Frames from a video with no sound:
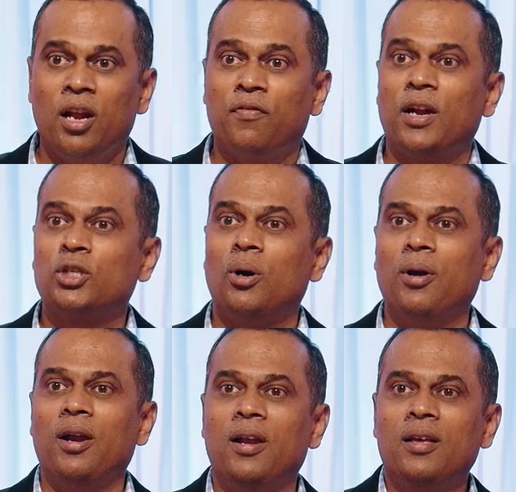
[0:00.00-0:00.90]
and fresh
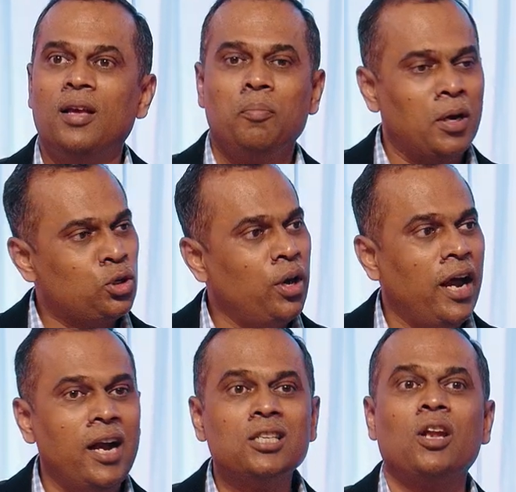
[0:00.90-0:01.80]
oil. Make sure your
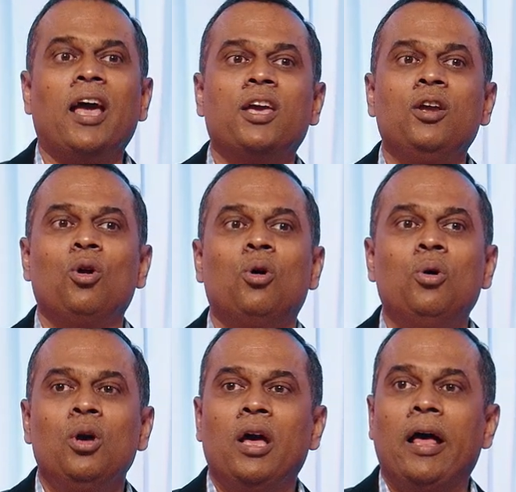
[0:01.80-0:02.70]
head is lacking no
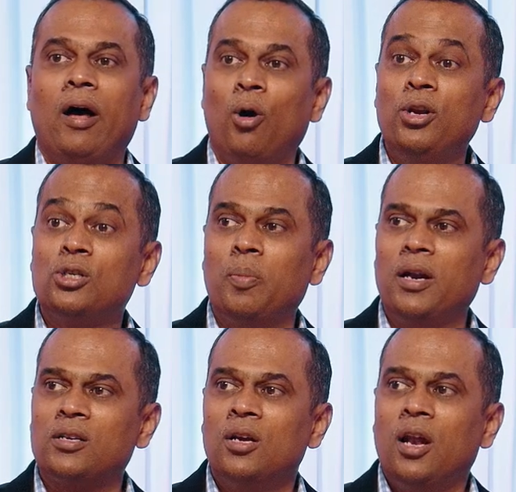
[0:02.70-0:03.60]
ointment.
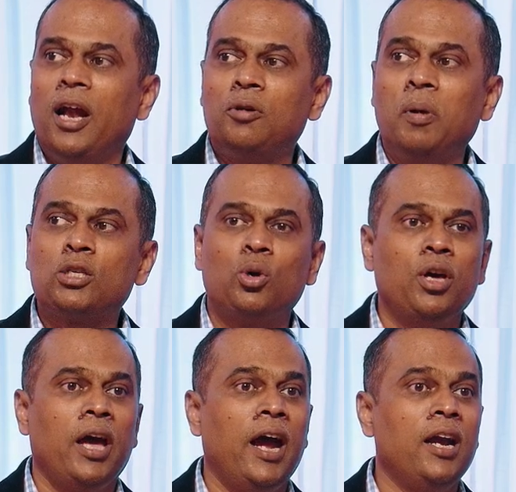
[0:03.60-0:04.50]
Make sure
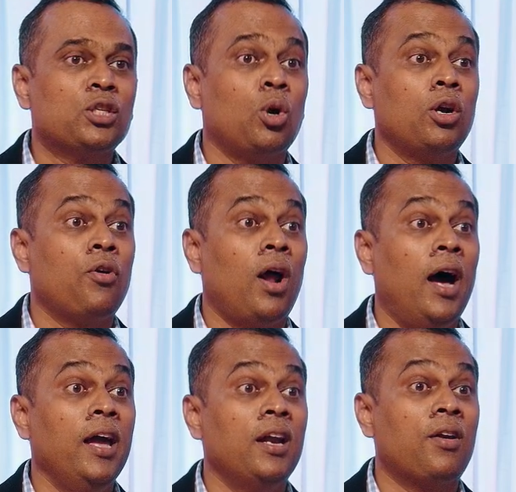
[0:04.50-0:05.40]
your head is not
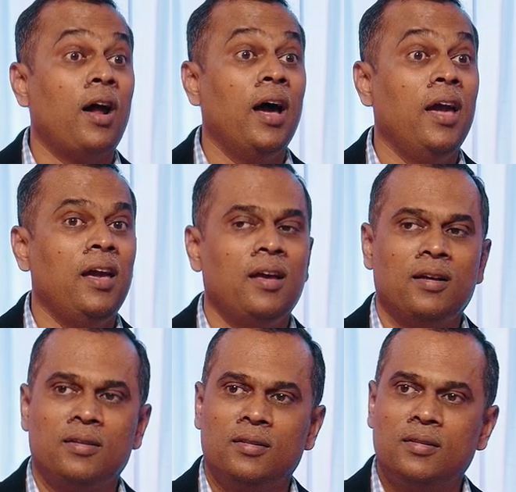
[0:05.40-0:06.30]
dry and dry.
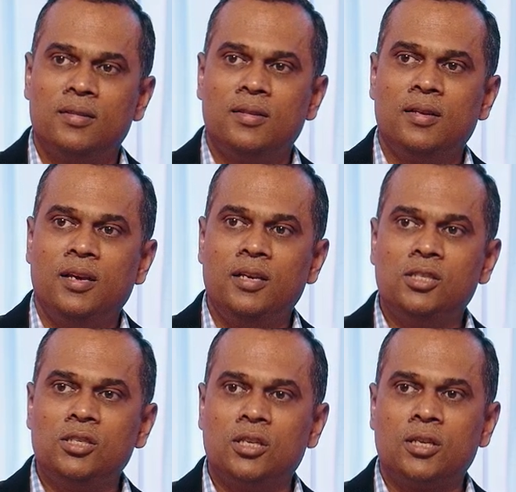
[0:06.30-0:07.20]
In
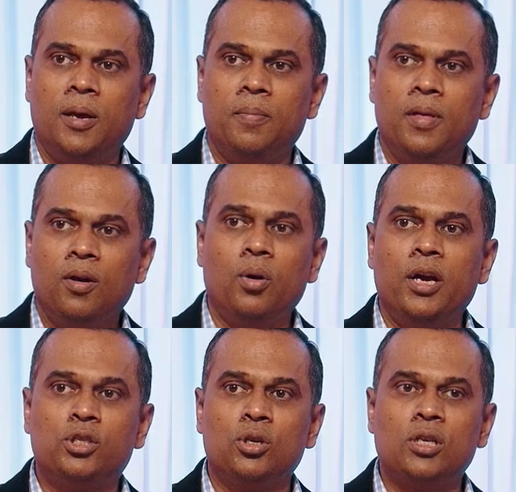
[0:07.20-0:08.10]
Jesus' name. Go to
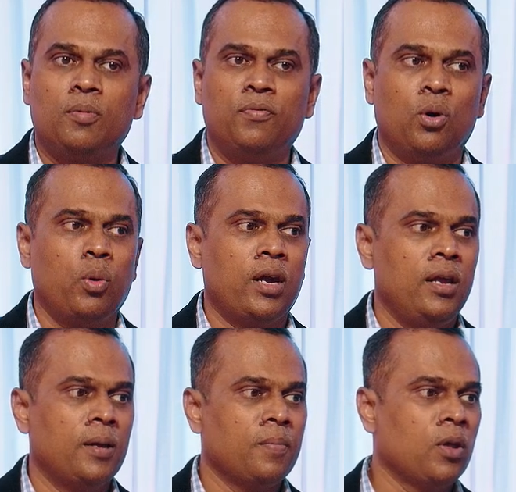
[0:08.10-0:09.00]
Exodus chapter 4
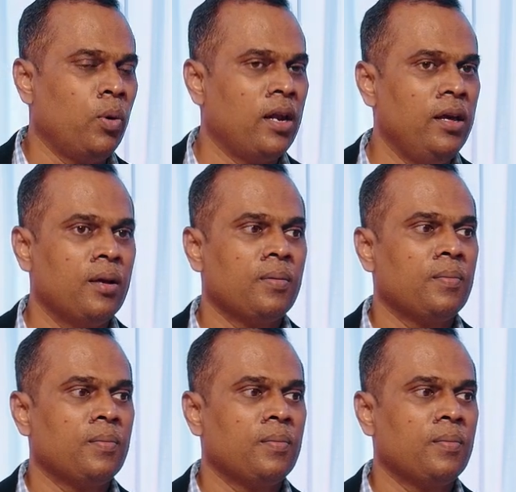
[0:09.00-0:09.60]
quickly. Quickly.